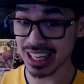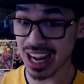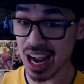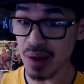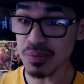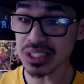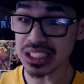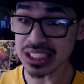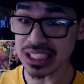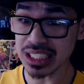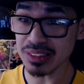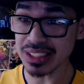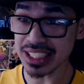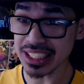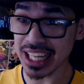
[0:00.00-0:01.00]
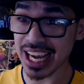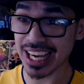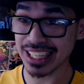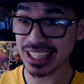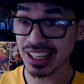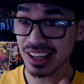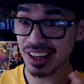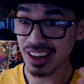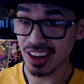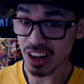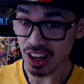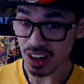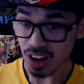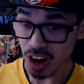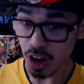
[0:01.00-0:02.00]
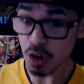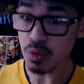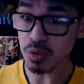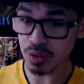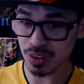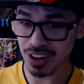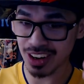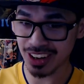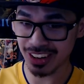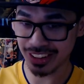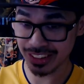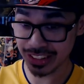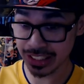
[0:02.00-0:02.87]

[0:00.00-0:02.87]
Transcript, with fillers: I'm gonna just leave it at that overall,